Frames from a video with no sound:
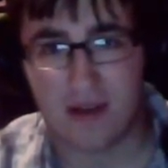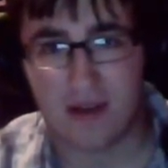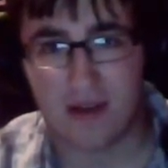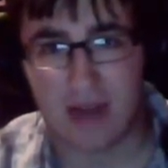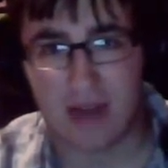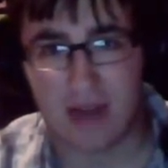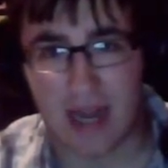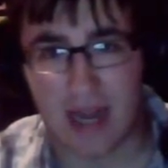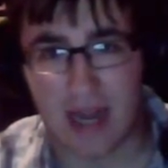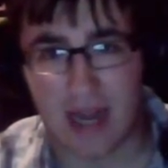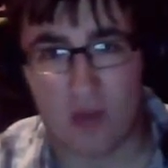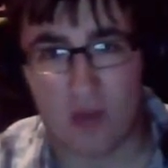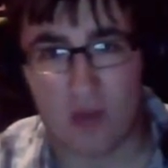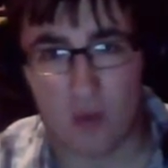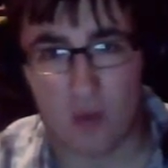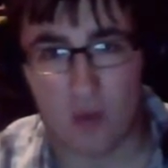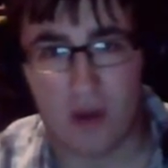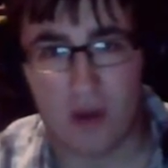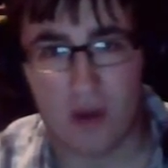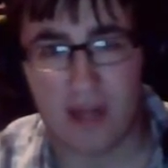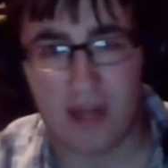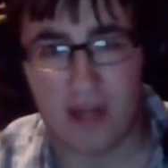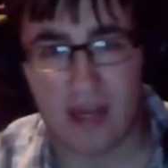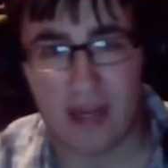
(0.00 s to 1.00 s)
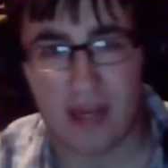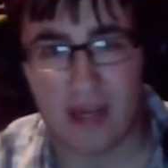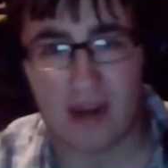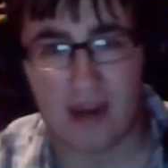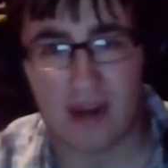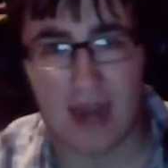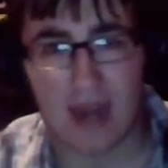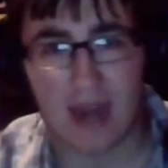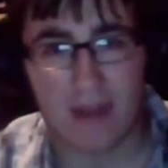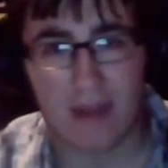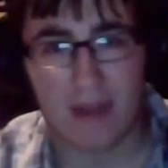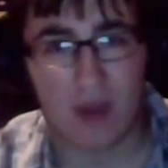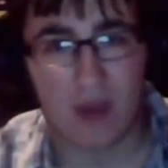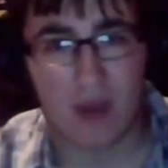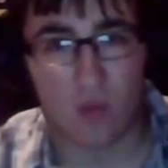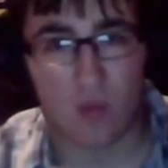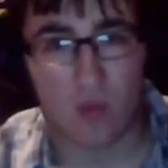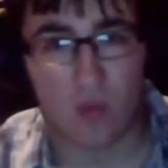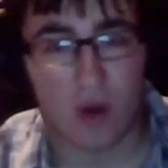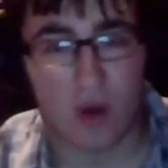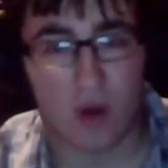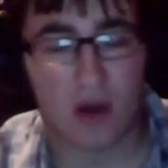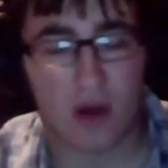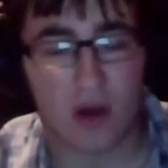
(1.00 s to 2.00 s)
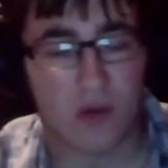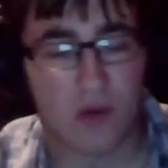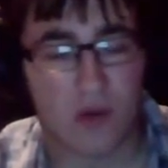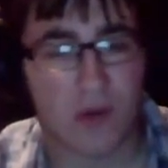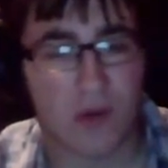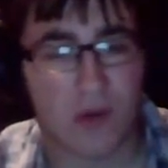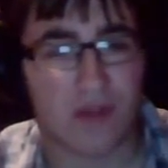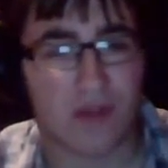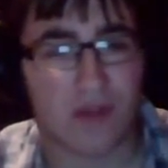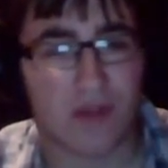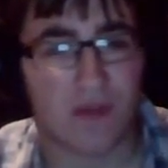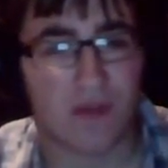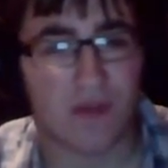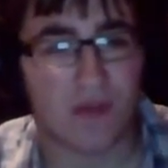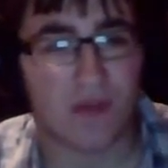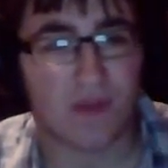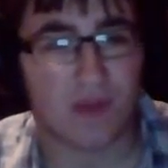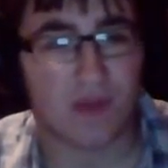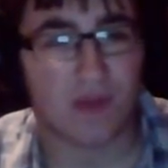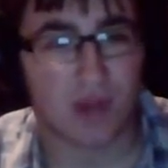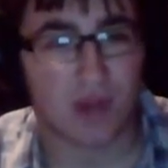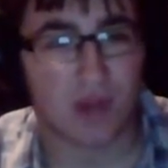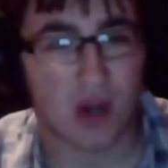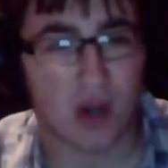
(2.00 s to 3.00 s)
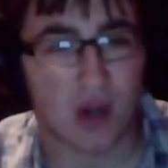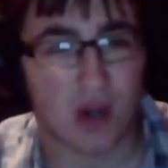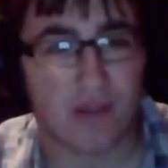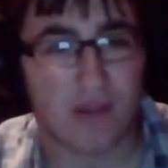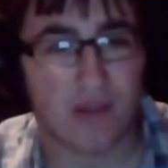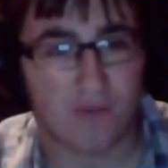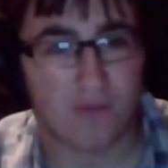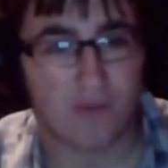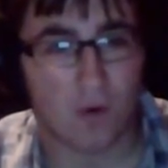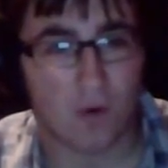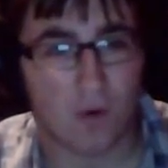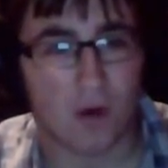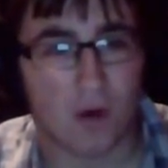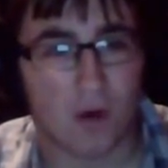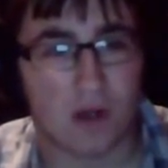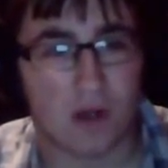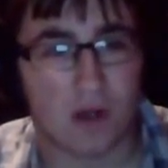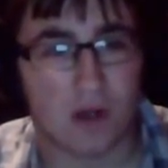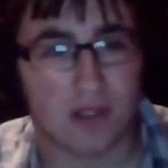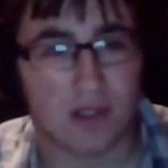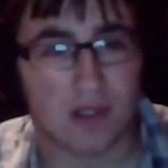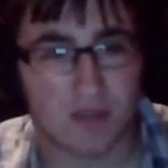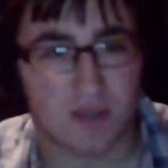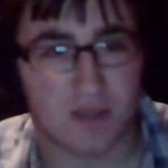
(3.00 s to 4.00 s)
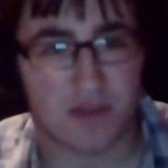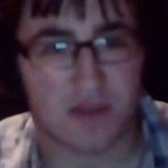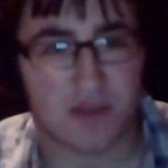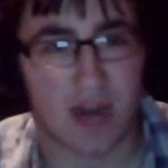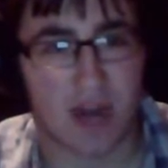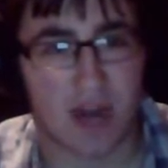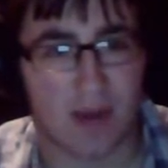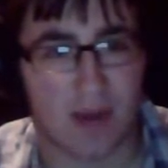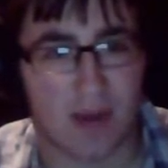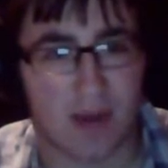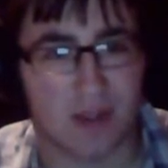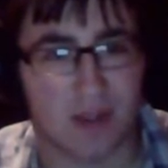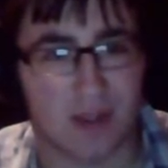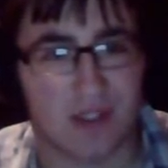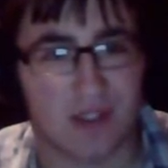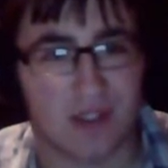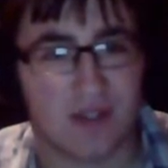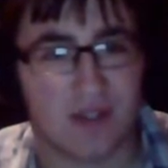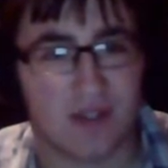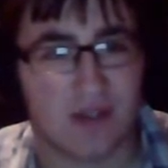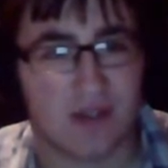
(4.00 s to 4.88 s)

And in one year, I'm at 134 subscribers.